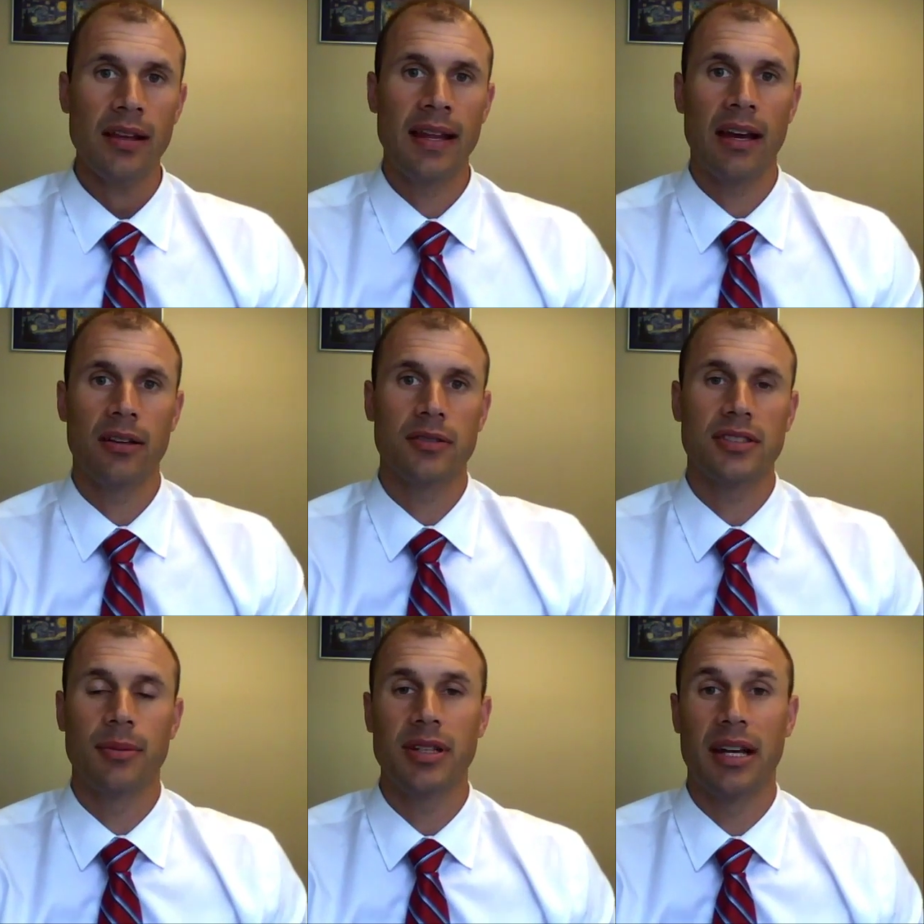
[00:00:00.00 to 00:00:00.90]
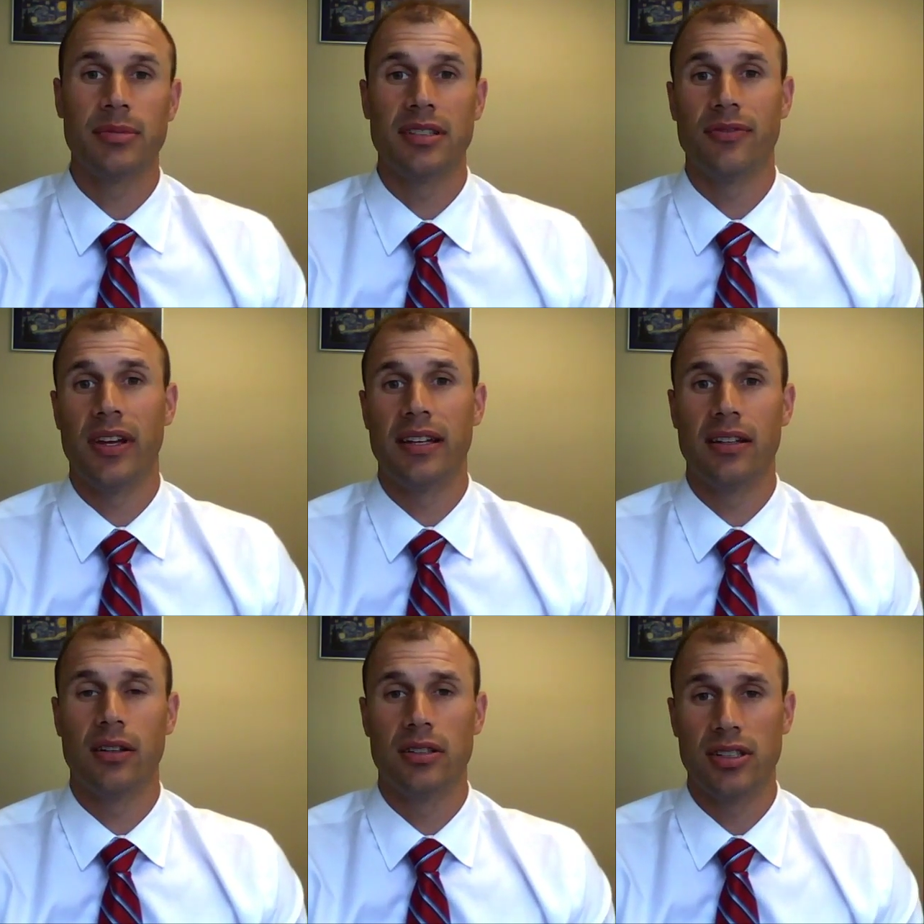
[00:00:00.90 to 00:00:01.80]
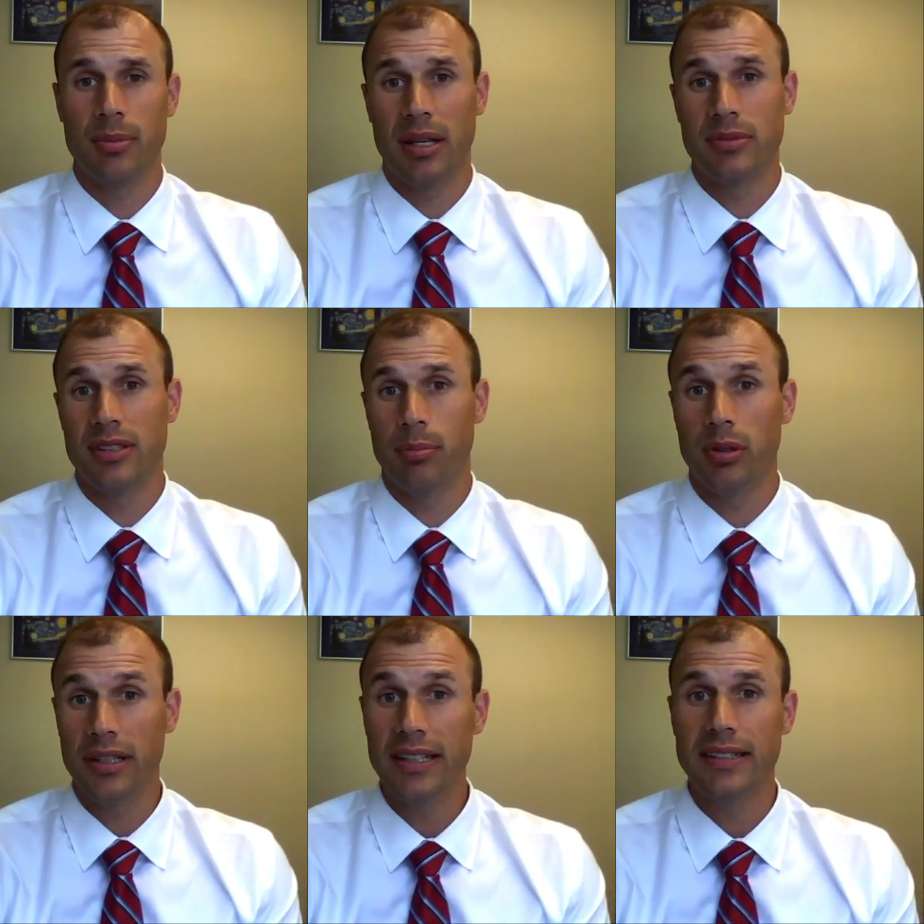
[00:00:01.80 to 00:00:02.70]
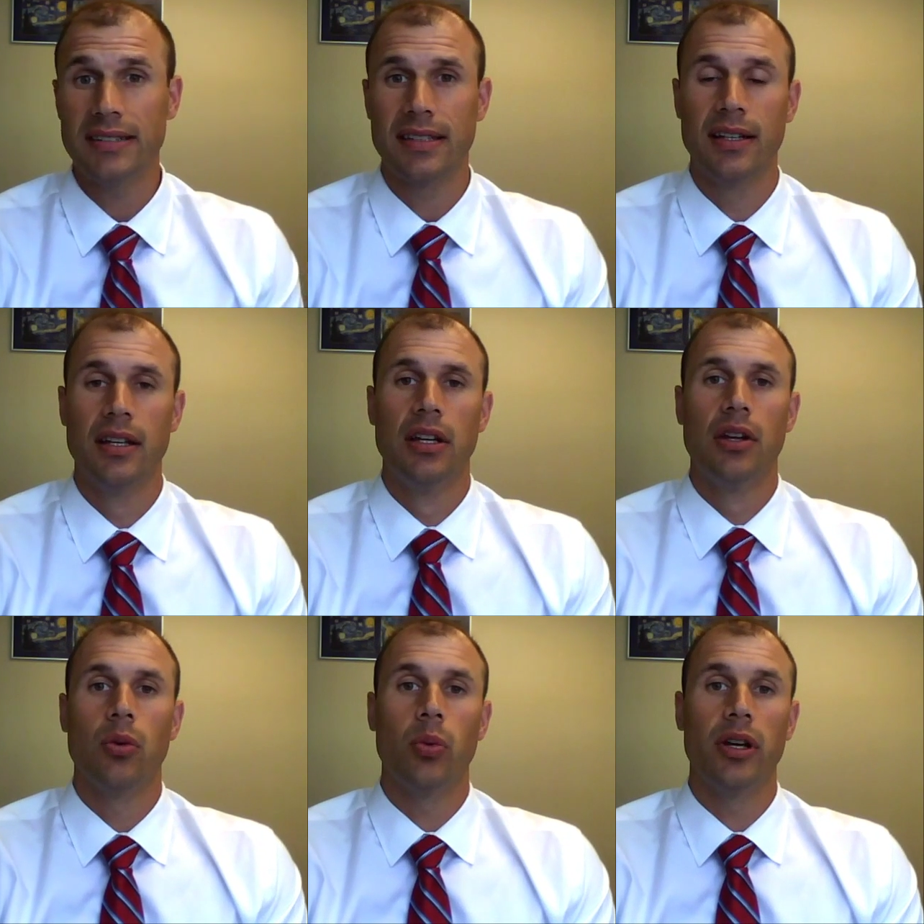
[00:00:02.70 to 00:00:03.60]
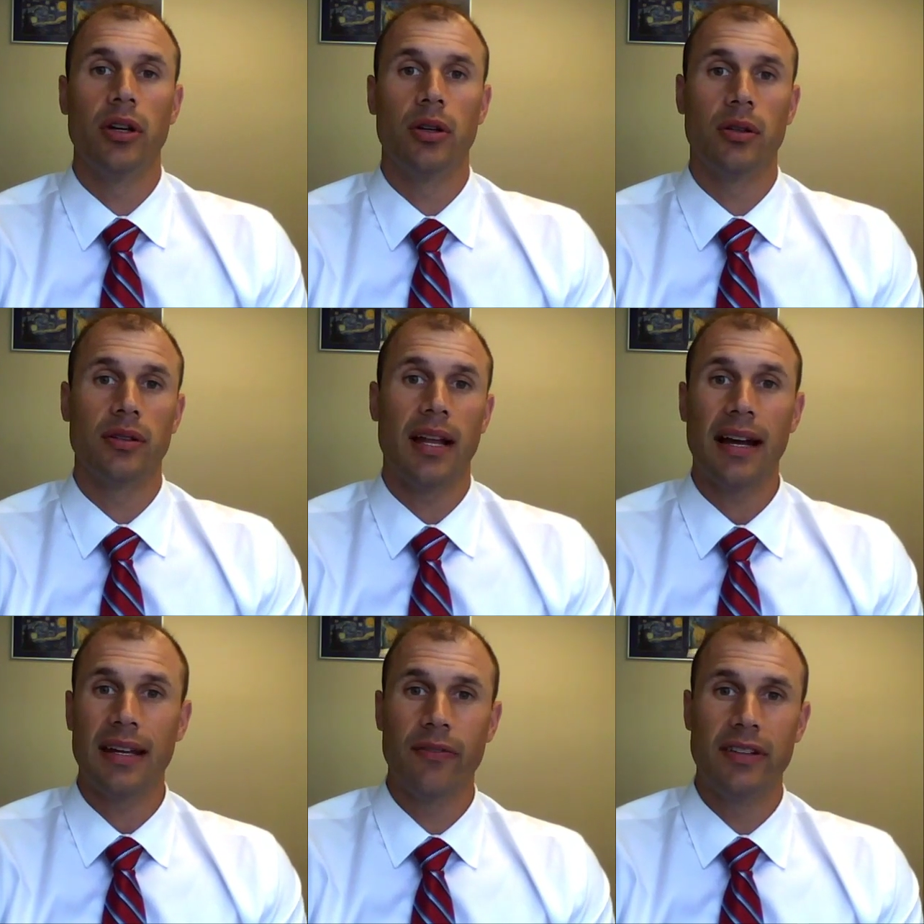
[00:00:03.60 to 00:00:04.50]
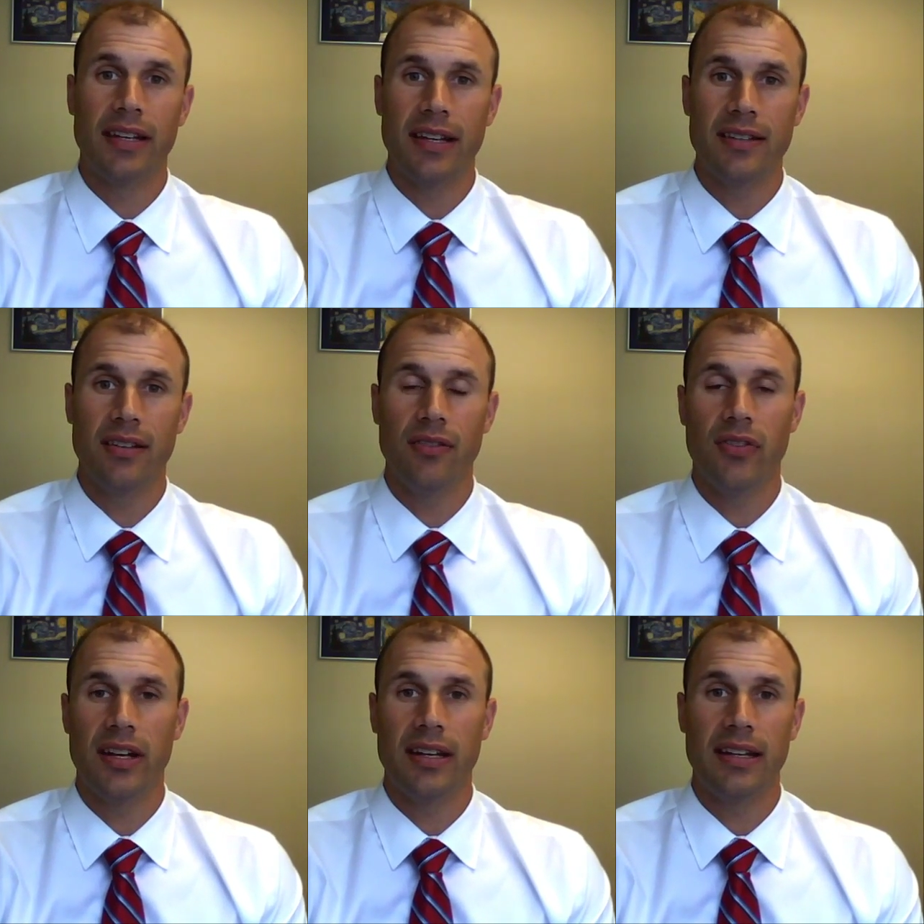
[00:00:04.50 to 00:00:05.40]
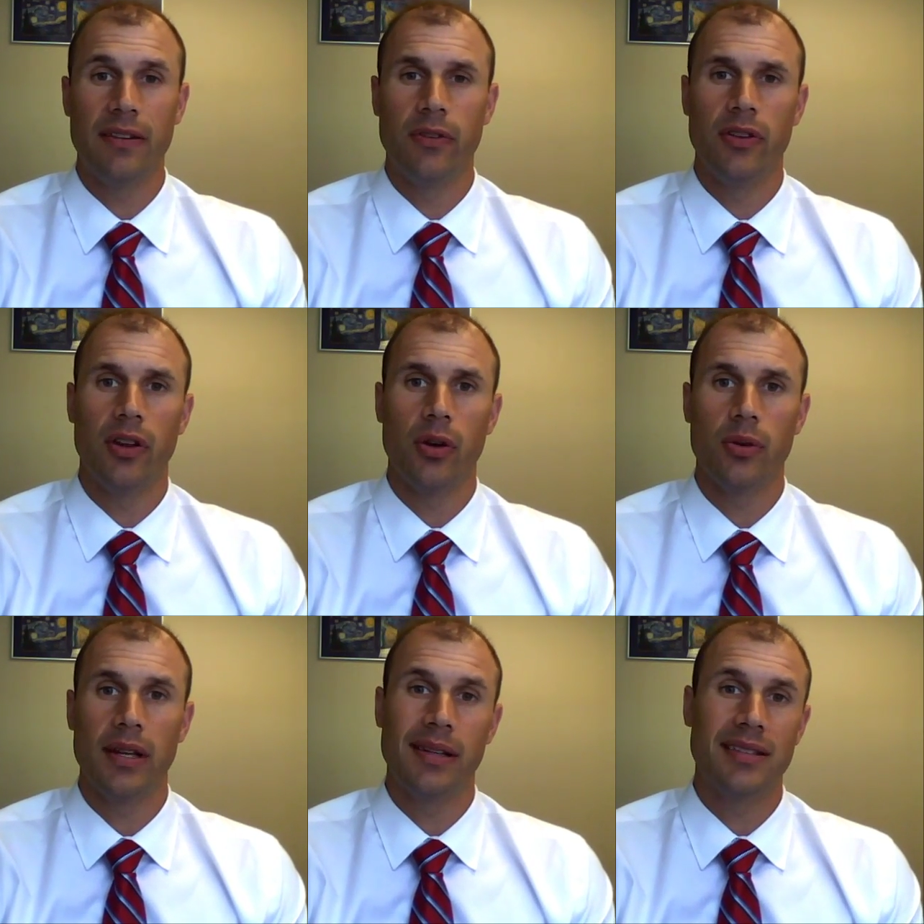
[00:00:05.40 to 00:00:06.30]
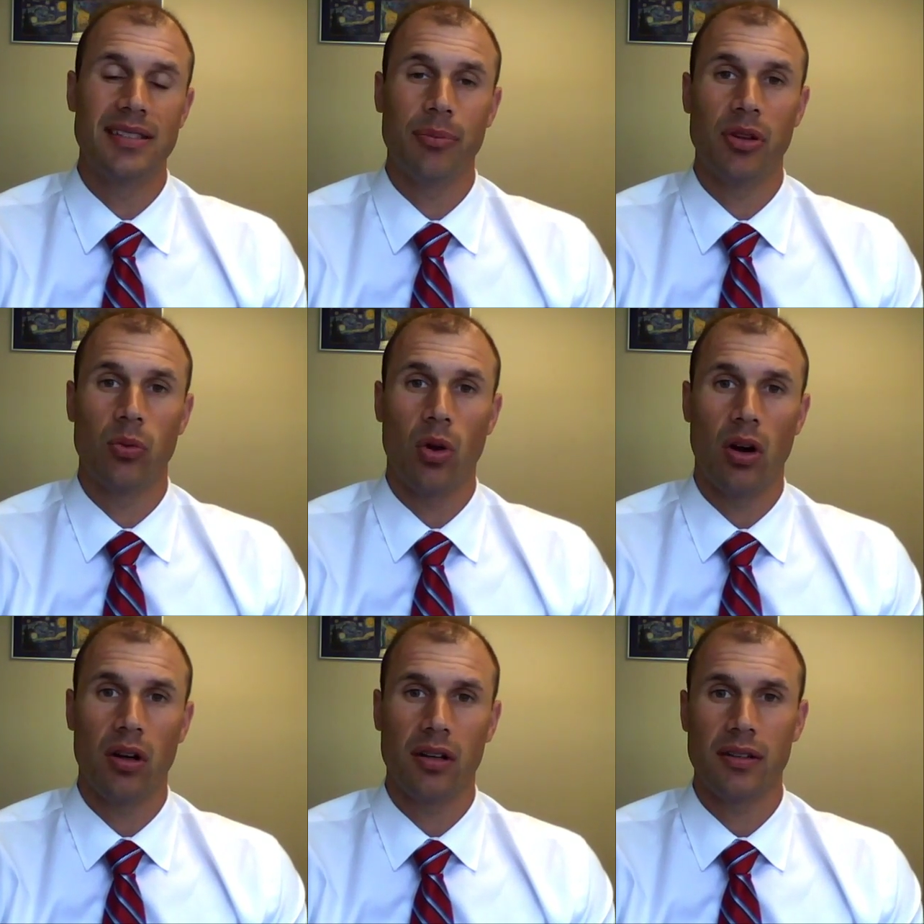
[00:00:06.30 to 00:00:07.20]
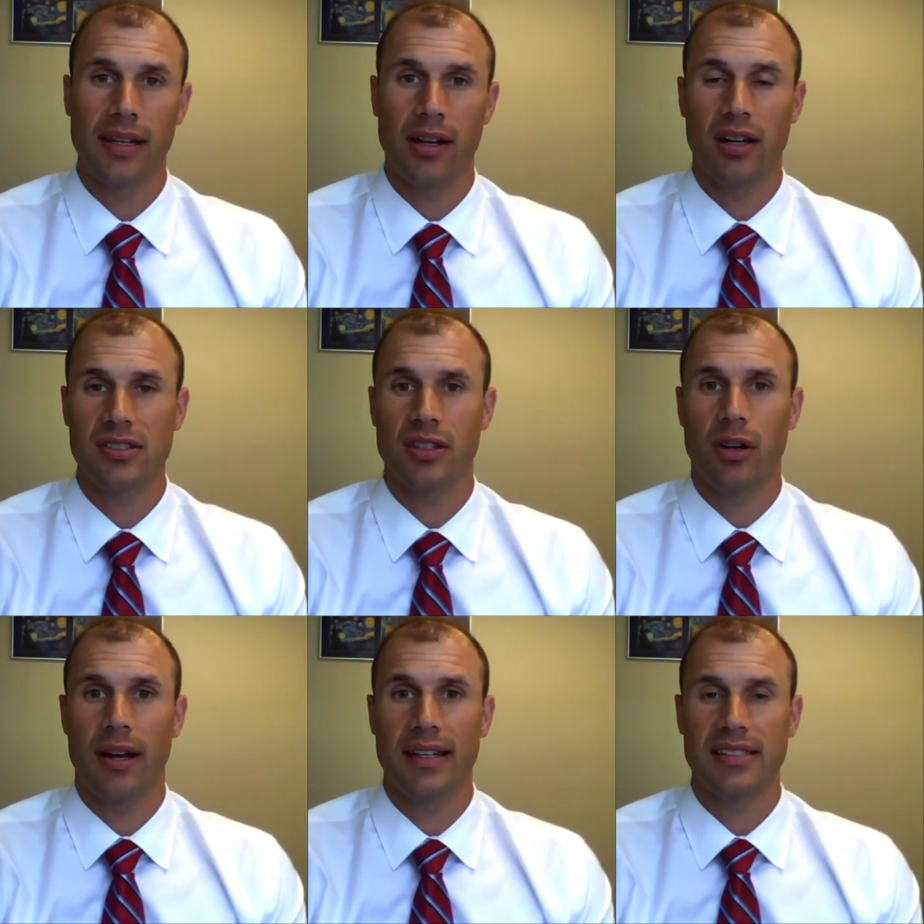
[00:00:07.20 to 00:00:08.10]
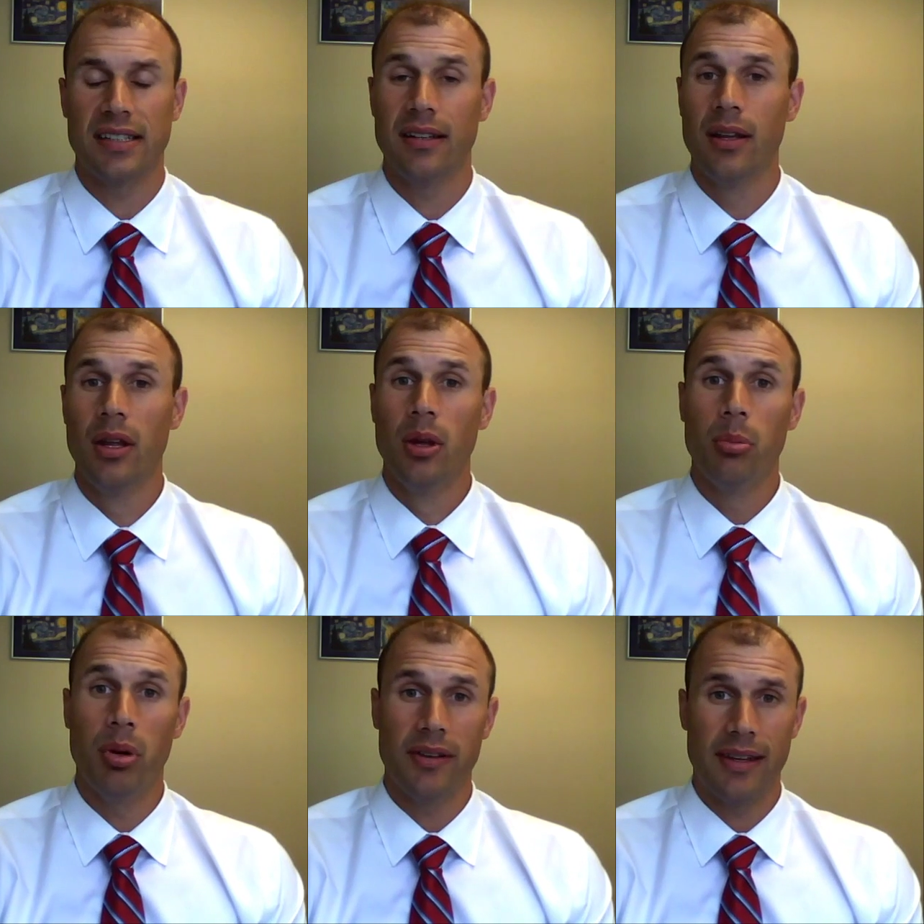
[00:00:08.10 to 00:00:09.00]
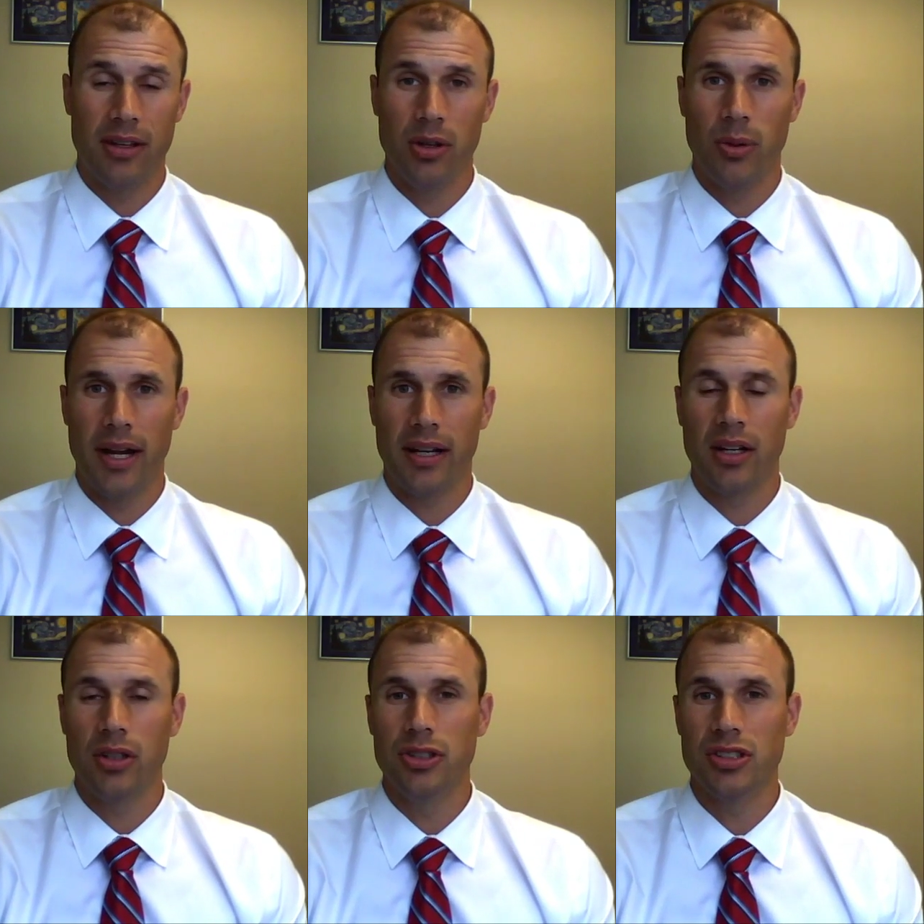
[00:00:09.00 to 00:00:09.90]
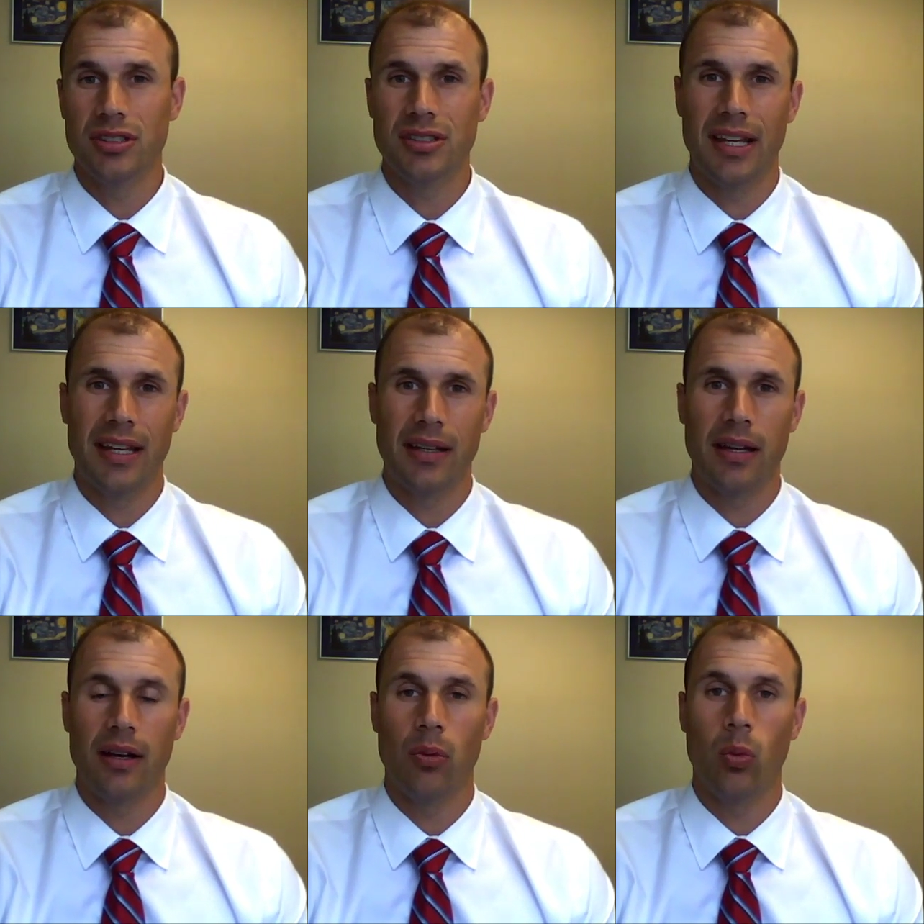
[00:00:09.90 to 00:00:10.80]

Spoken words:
Now, sometimes the police will not give a ticket to the defendant even though they did something wrong that caused the car accident, but they could write a conclusion saying